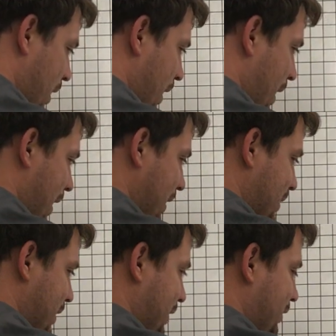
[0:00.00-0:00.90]
at
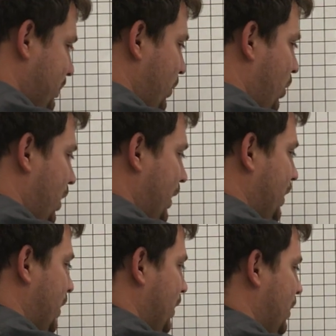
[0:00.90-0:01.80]
this point,
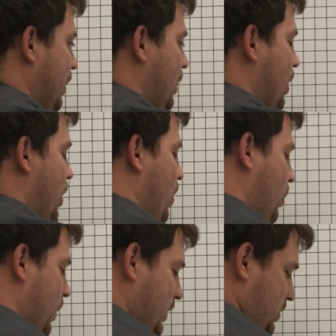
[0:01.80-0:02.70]

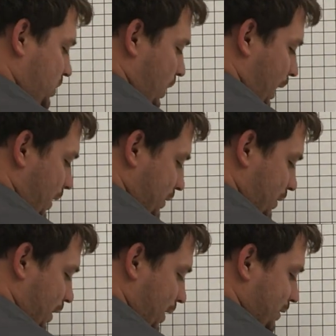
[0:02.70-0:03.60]
which tells
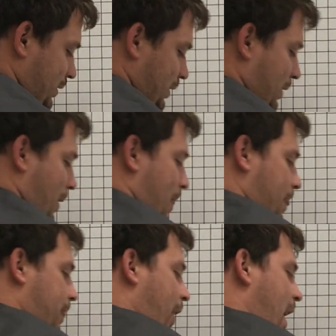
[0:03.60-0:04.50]
us
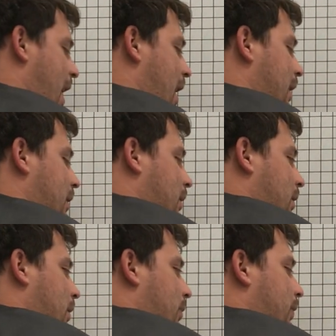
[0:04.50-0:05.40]
that
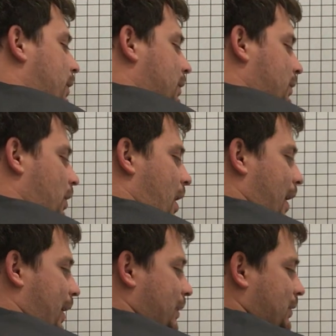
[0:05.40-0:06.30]
these
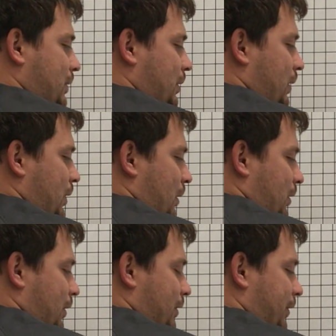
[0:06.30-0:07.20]
lines,
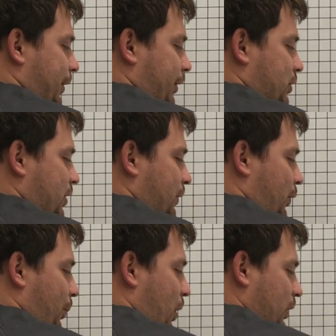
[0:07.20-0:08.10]
the solution for
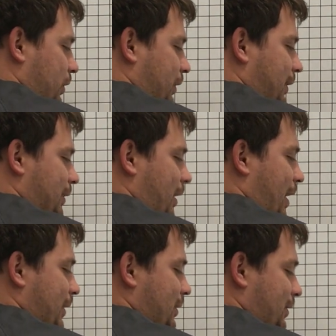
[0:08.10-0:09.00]
both of these
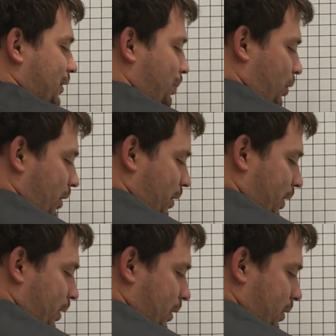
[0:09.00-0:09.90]
lines is this point right
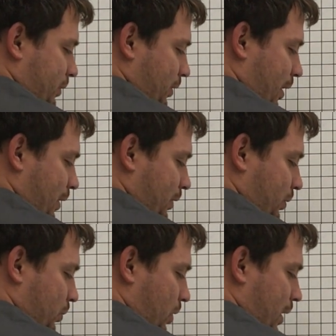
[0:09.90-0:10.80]
here. So that is
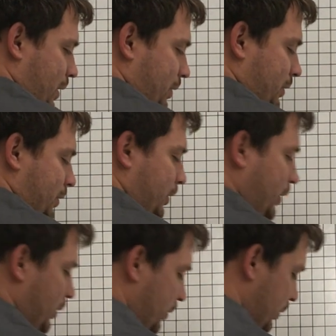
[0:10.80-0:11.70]
1,
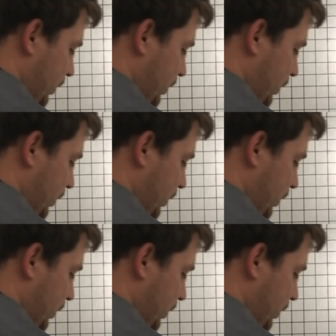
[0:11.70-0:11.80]
2.